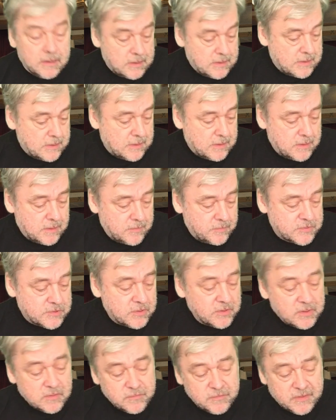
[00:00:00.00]
So you
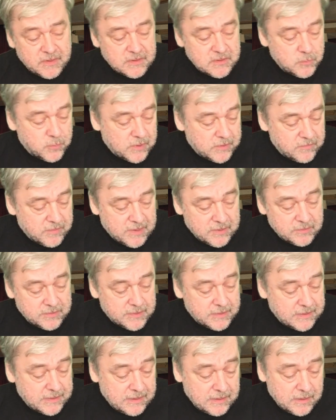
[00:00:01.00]
could find your way around
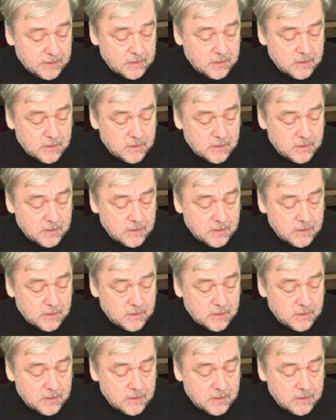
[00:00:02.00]
there,